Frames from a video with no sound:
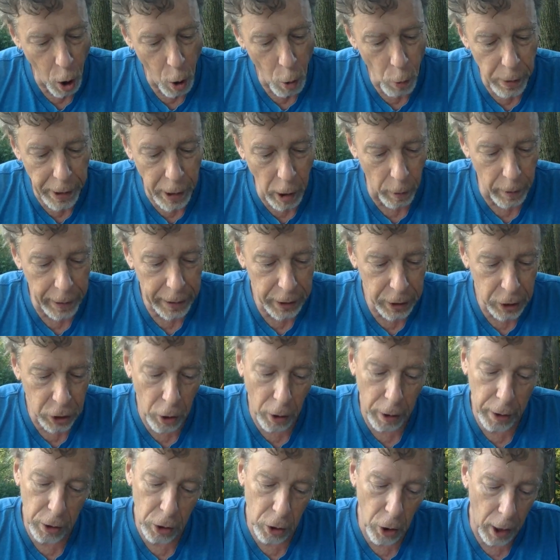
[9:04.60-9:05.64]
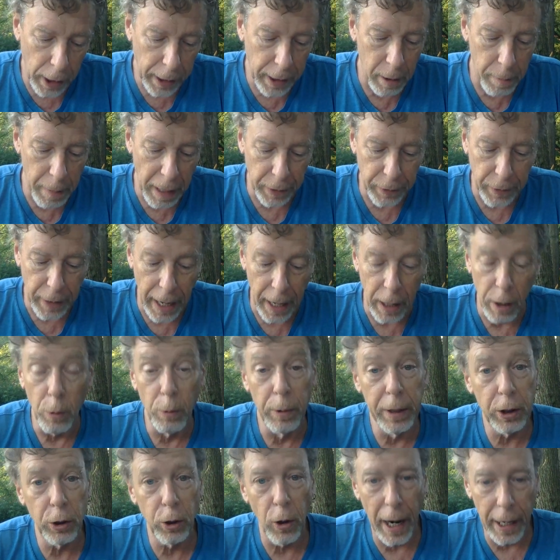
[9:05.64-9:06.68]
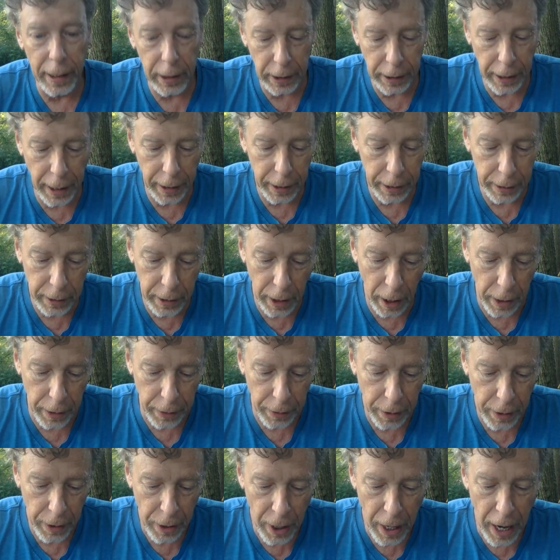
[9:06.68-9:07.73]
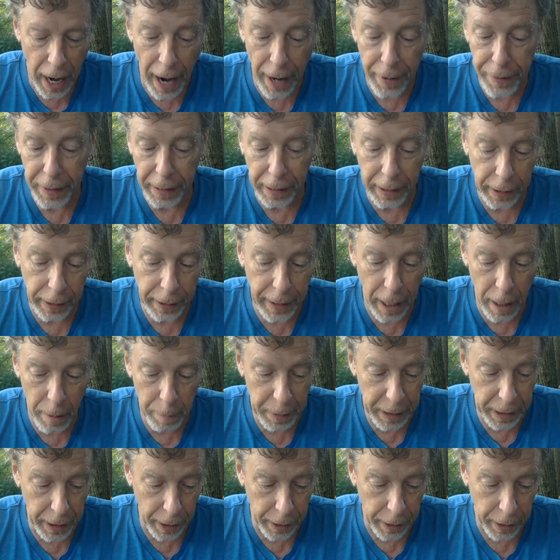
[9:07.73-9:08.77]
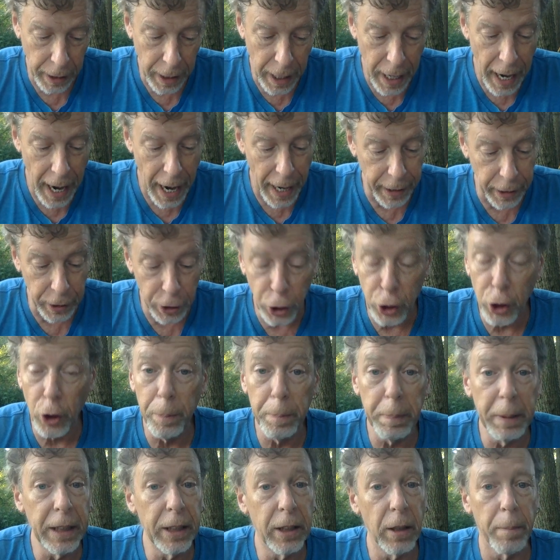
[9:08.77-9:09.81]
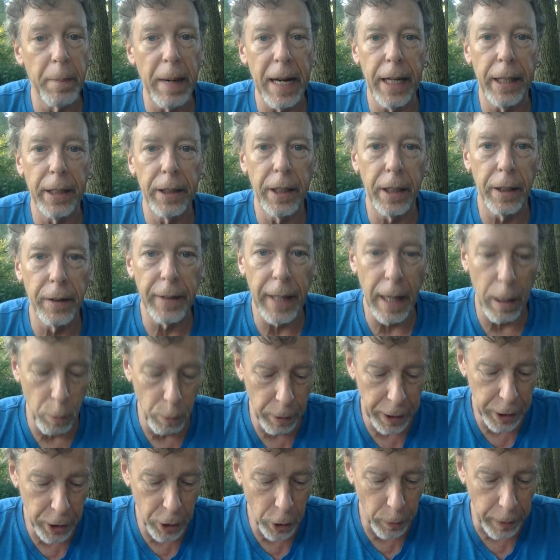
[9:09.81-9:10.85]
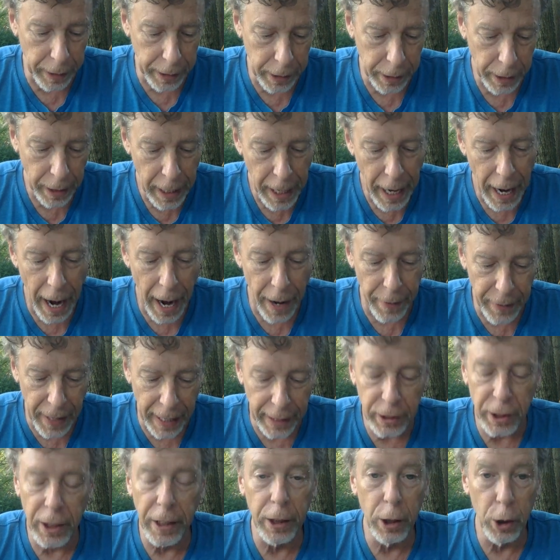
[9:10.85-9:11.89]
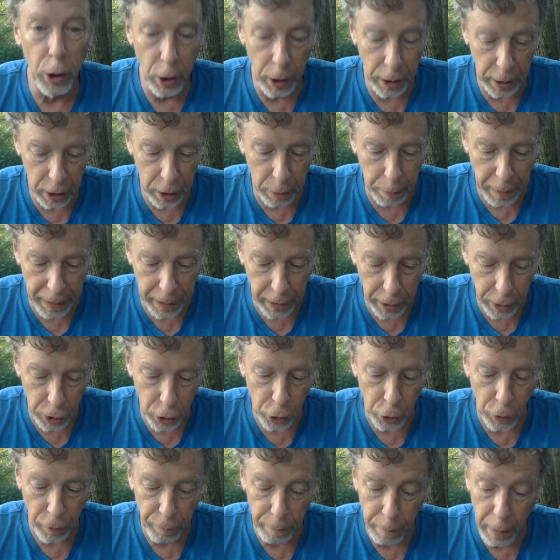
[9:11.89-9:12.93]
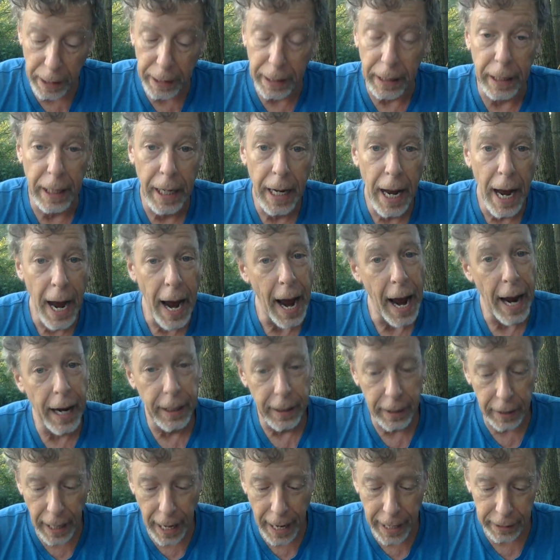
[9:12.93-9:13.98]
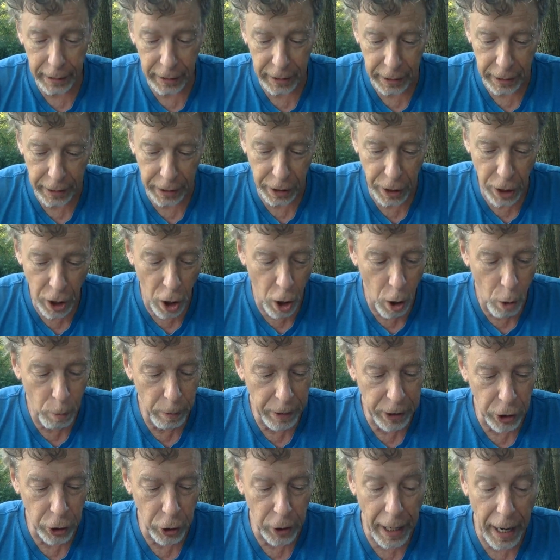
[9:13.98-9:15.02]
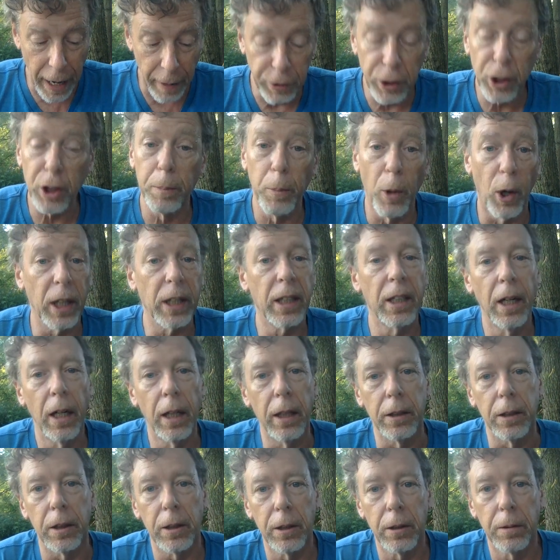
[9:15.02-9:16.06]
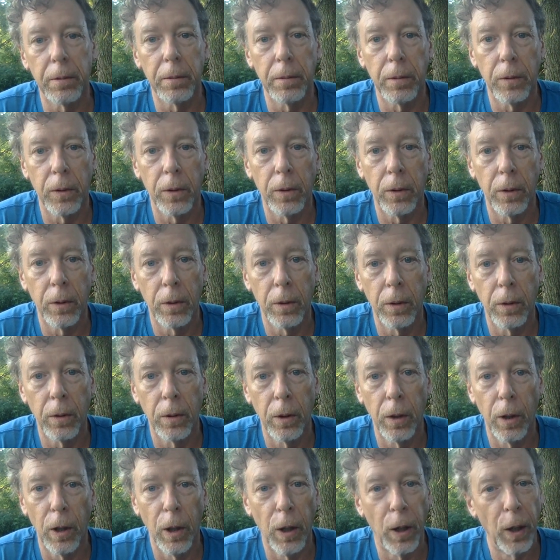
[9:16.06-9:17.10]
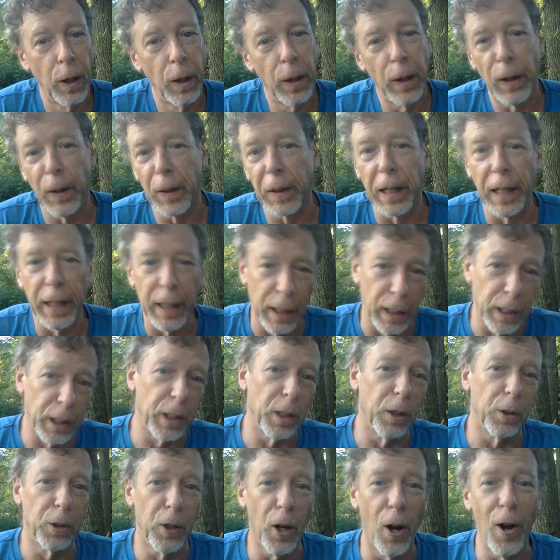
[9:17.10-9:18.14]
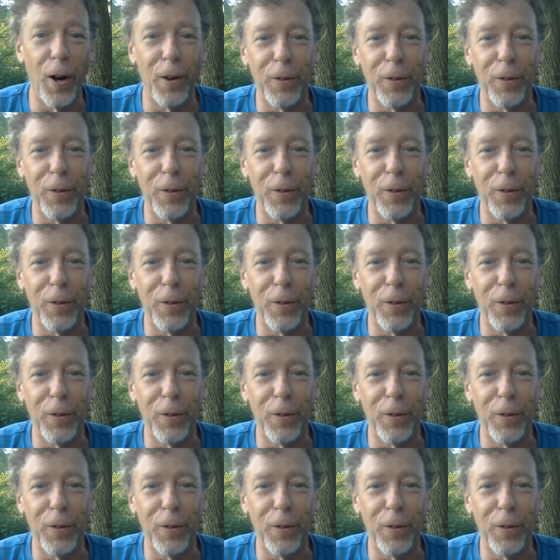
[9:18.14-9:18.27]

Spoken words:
We already started talking about that. We tried to get it done. I think it can be done. And it should be demanded that we do it. And that's a good expenditure of money. And lastly, we should have smart guns. Okay, and that goes